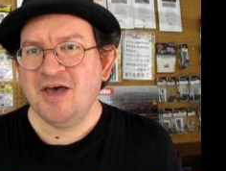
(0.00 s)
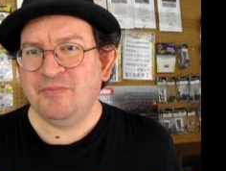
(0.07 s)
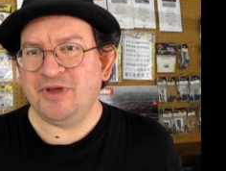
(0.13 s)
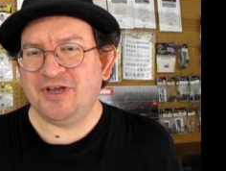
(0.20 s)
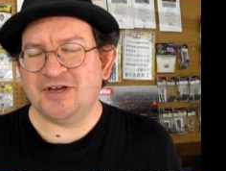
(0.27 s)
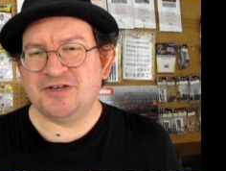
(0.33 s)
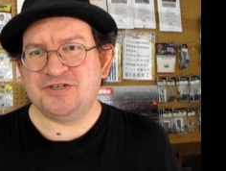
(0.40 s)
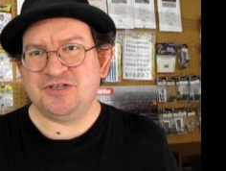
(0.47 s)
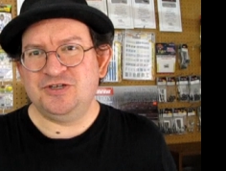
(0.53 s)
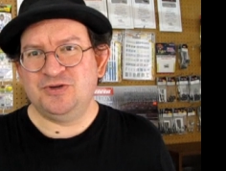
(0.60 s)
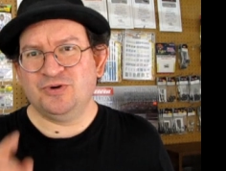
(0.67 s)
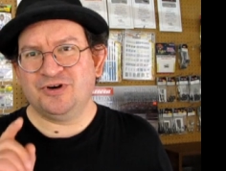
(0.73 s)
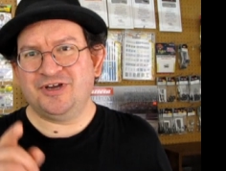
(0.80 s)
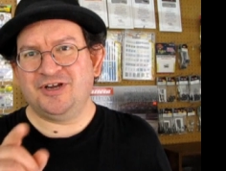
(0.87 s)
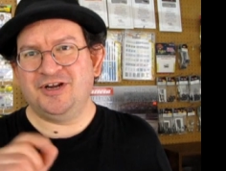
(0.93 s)
because
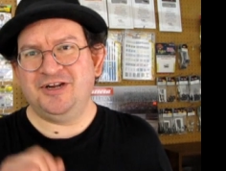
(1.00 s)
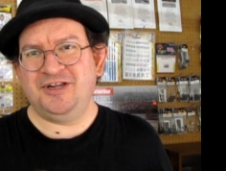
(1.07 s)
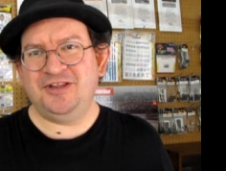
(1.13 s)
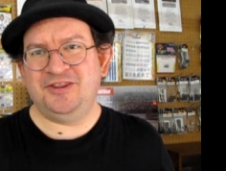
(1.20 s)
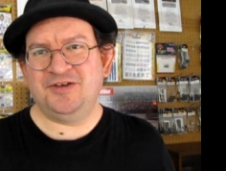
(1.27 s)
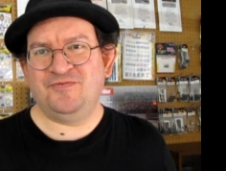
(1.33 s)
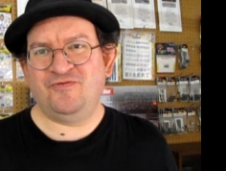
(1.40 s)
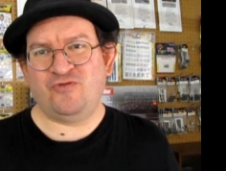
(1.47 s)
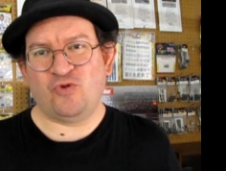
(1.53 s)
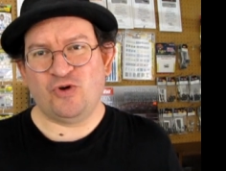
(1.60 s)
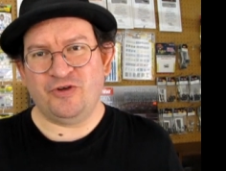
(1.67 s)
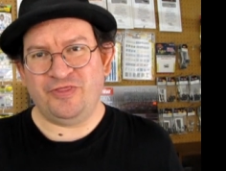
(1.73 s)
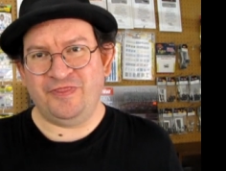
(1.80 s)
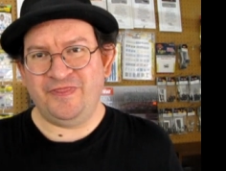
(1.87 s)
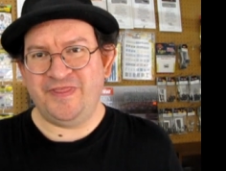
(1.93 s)
you're going to need them
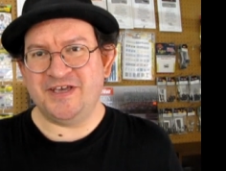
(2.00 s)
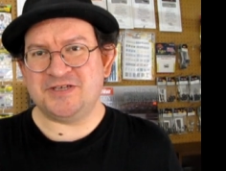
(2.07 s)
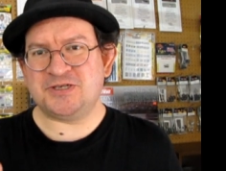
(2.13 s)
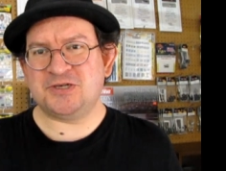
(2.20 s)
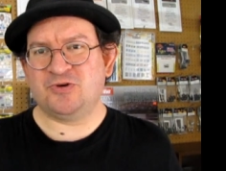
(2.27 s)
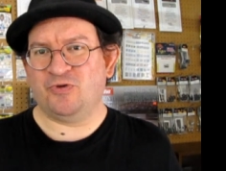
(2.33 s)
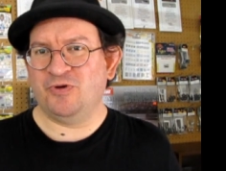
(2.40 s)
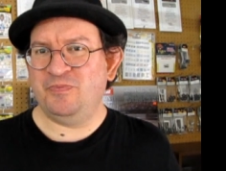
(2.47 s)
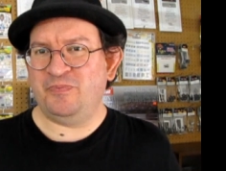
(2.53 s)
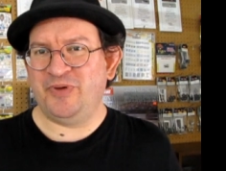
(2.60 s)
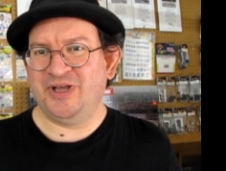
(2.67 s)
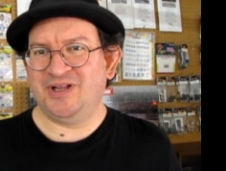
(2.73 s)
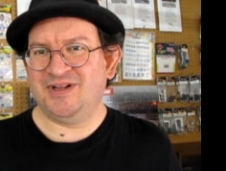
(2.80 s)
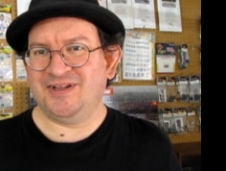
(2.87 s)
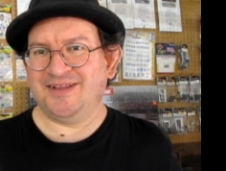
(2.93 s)
for this group
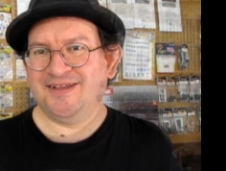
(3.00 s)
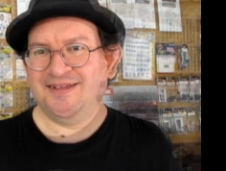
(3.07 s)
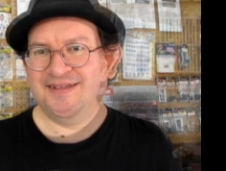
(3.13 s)
build.